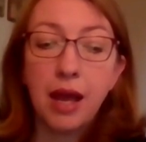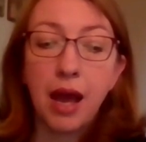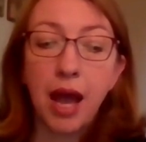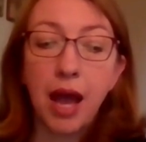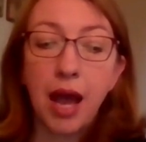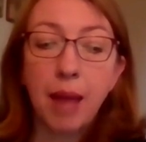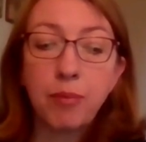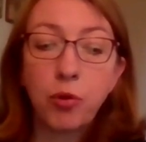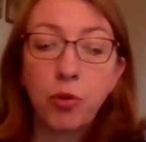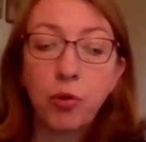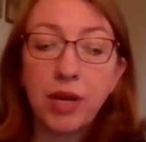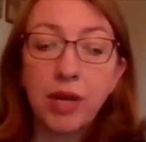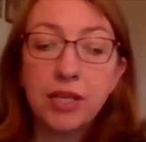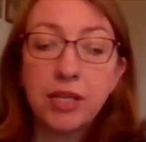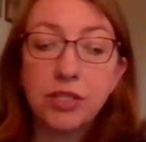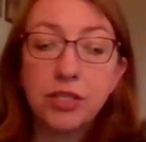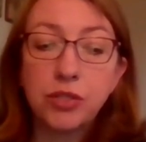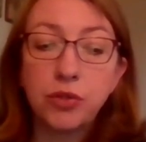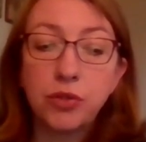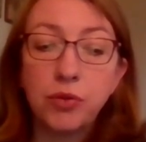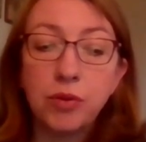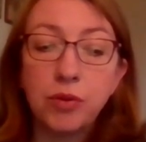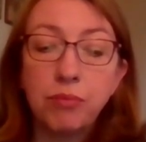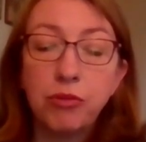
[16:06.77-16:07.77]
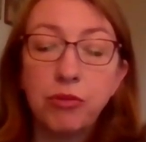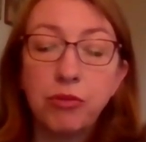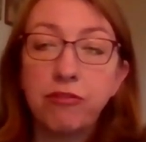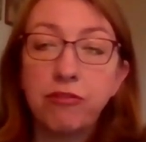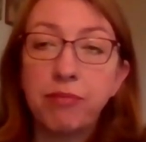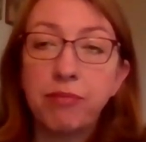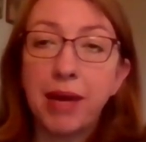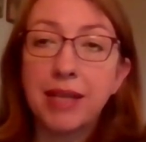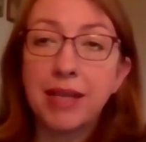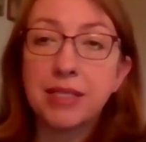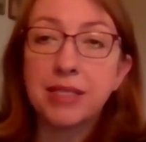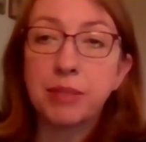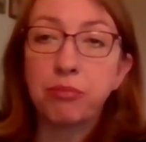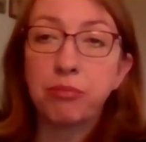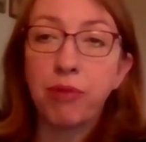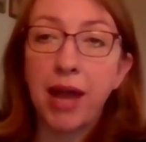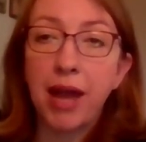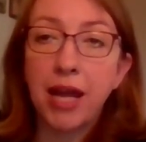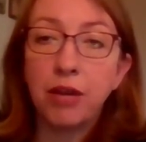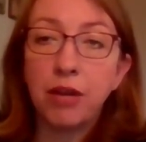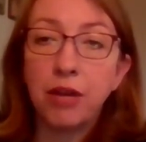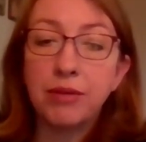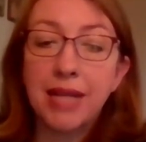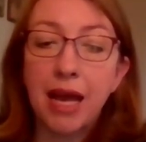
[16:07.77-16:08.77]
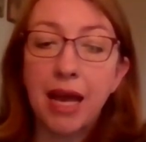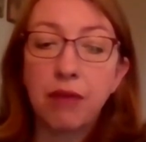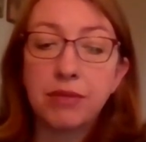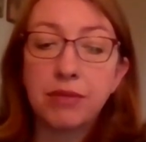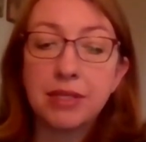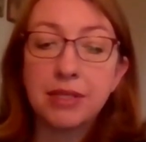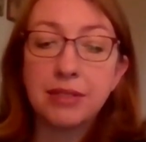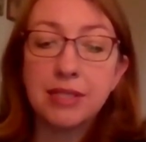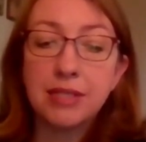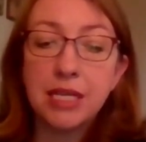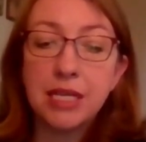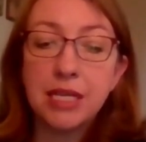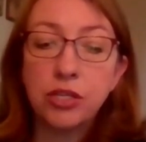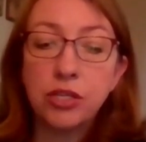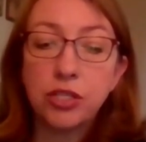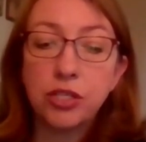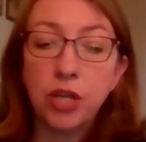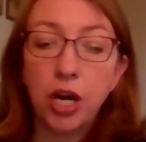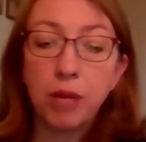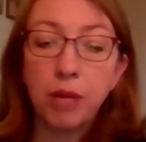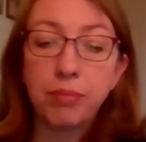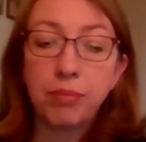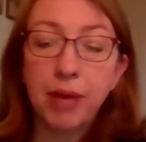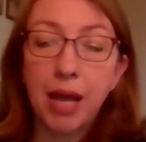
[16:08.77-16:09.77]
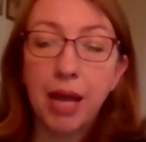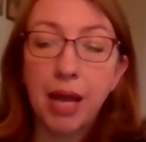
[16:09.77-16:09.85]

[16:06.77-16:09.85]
I'm going to move my soprano down to C sharp.